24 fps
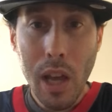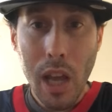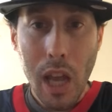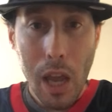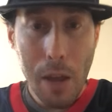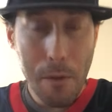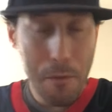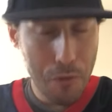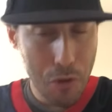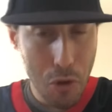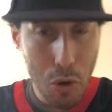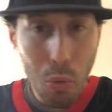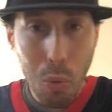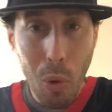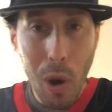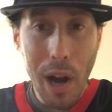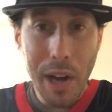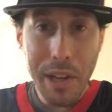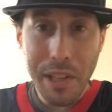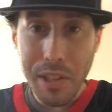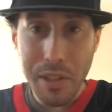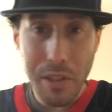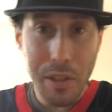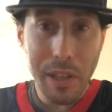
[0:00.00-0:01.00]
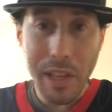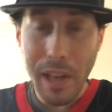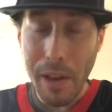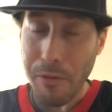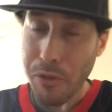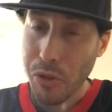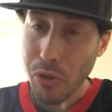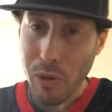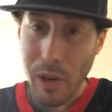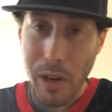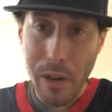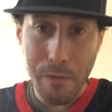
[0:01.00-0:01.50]
If you want,
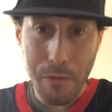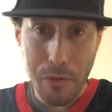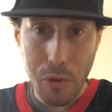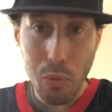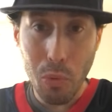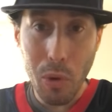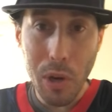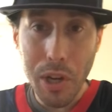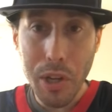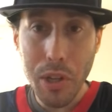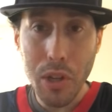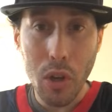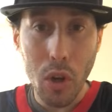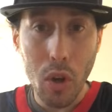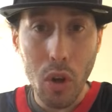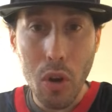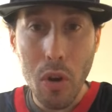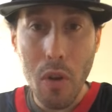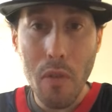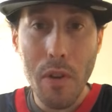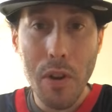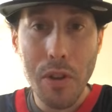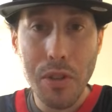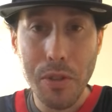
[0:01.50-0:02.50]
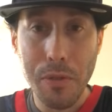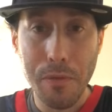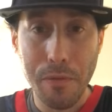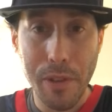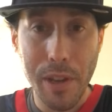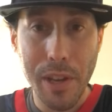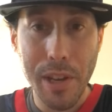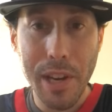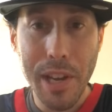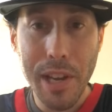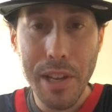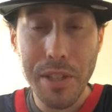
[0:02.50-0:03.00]
Kevin Durant, if you want to go over to
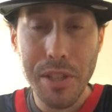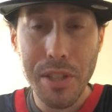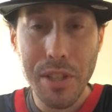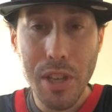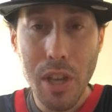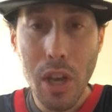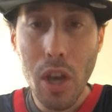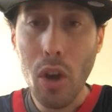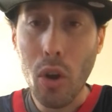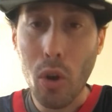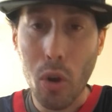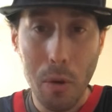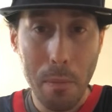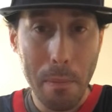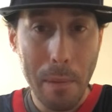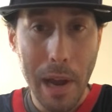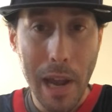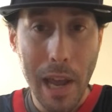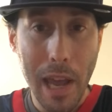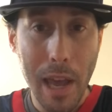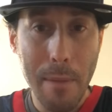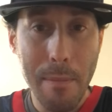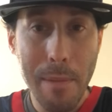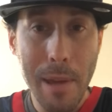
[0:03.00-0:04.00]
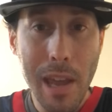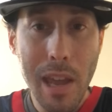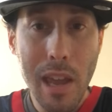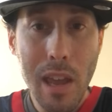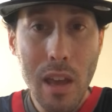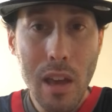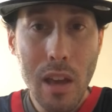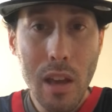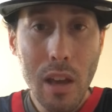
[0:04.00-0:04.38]
Phoenix or Miami,